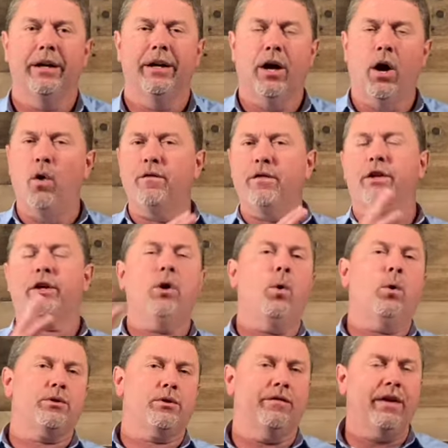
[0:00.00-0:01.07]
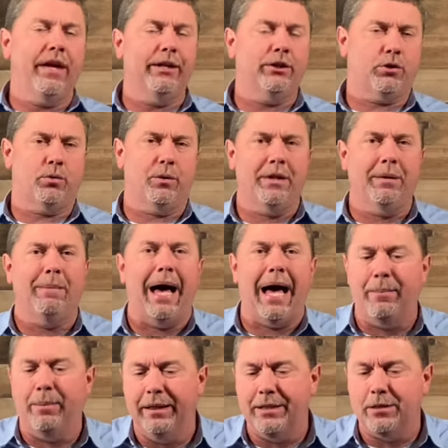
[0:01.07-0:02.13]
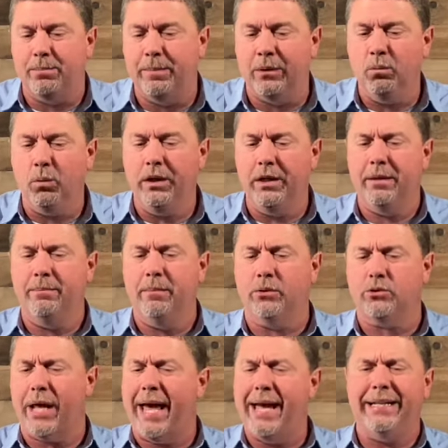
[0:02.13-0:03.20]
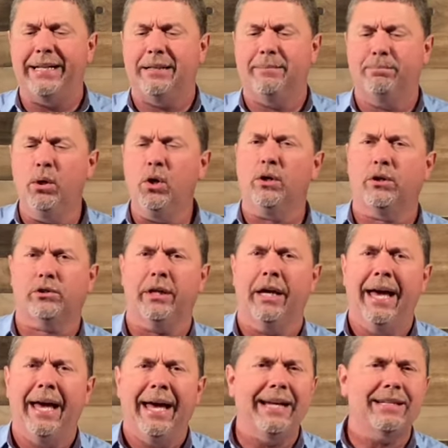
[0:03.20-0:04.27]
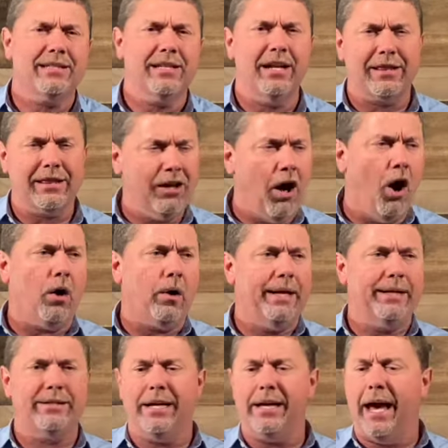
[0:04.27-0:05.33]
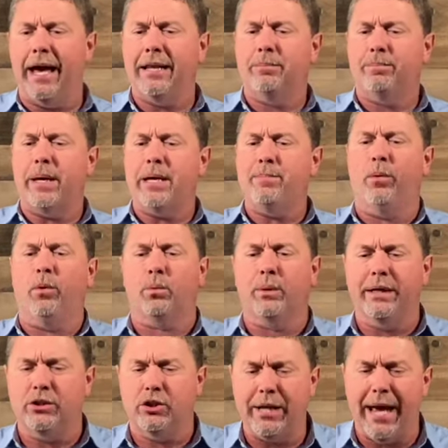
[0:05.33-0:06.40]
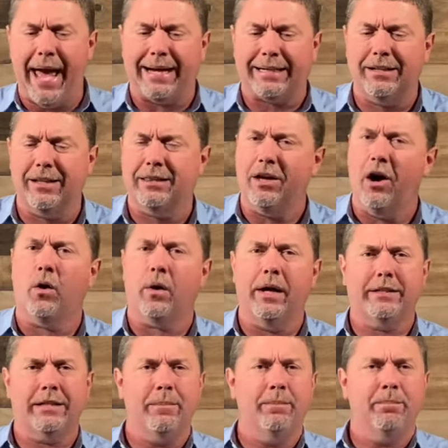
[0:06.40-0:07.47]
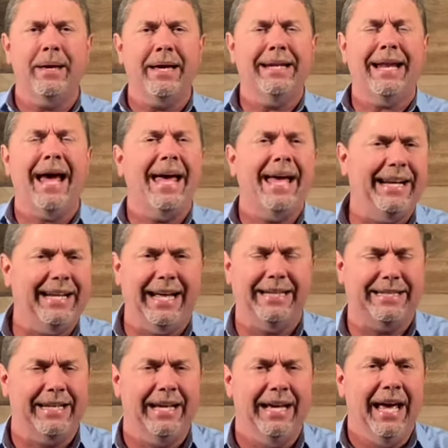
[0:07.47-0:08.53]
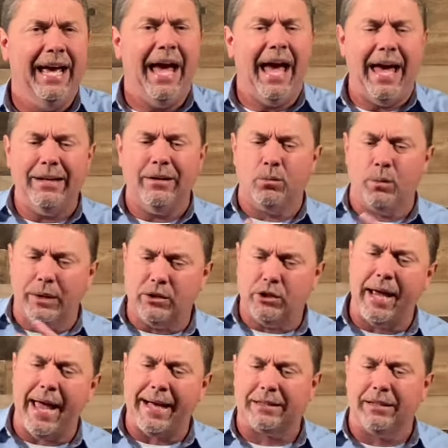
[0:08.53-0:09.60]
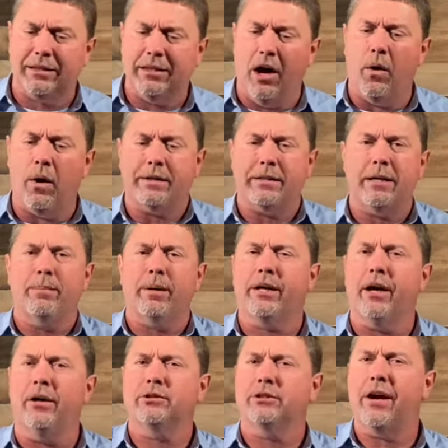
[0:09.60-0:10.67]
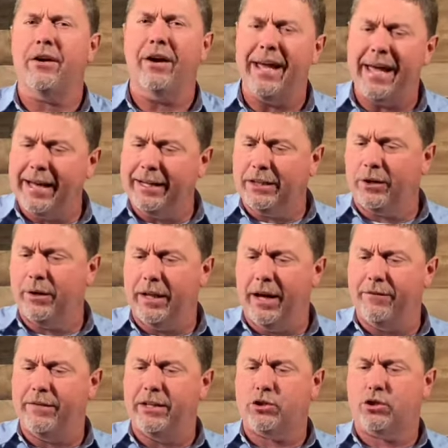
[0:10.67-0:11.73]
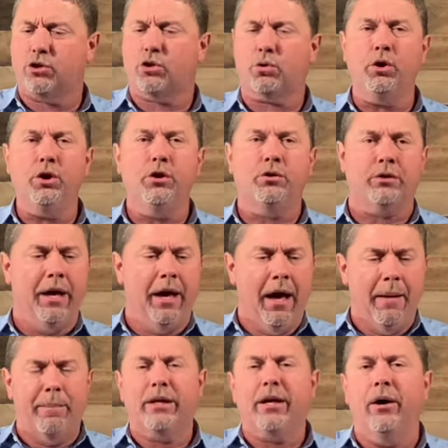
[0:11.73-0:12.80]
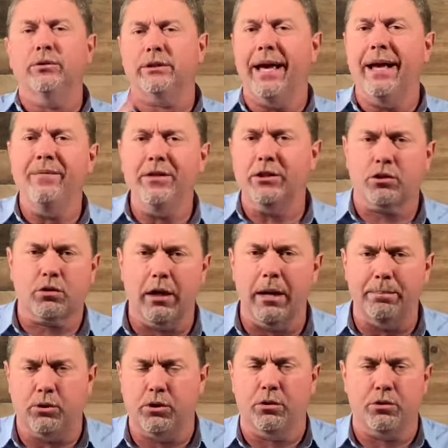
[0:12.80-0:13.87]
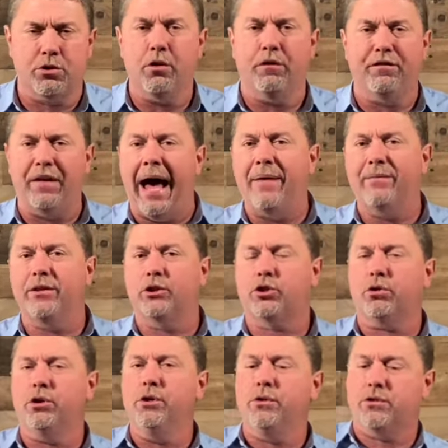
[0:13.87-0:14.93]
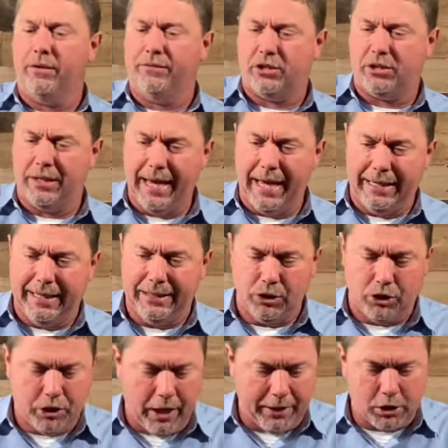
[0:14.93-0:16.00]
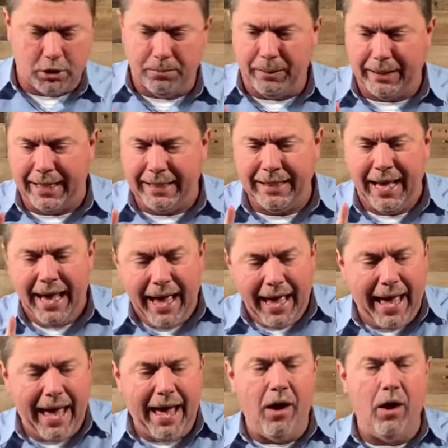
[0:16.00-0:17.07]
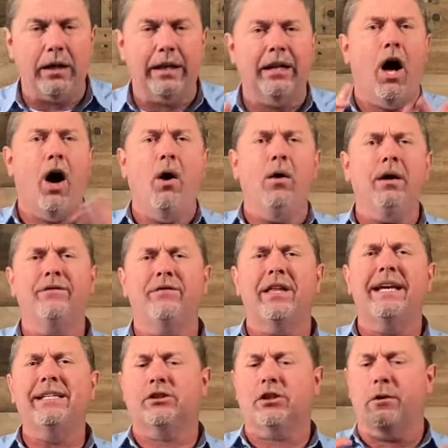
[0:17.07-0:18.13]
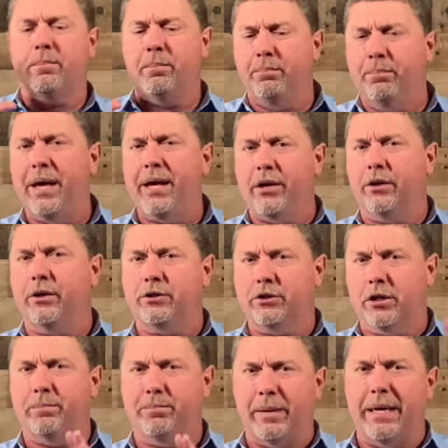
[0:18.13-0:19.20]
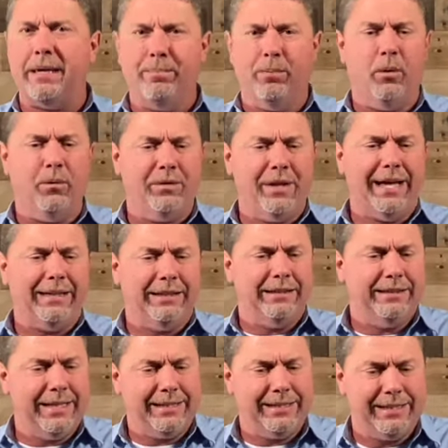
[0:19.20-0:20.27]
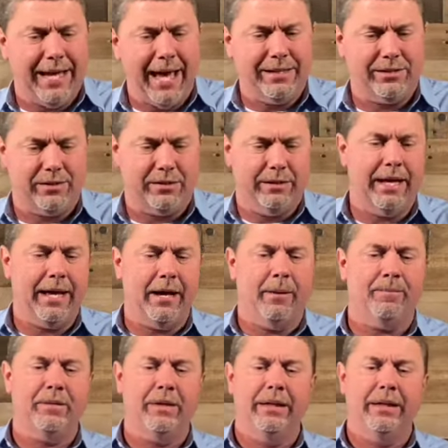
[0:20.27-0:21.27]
over the course of history, the Bible has been one of the most hated books. It's an authority, and people reject authority. Men hate it and reject authority because they're ignorant of its truth. Because in the scriptures, you'll find the truths of sin and judgment and hell, and all of these are bitter to people that detest them.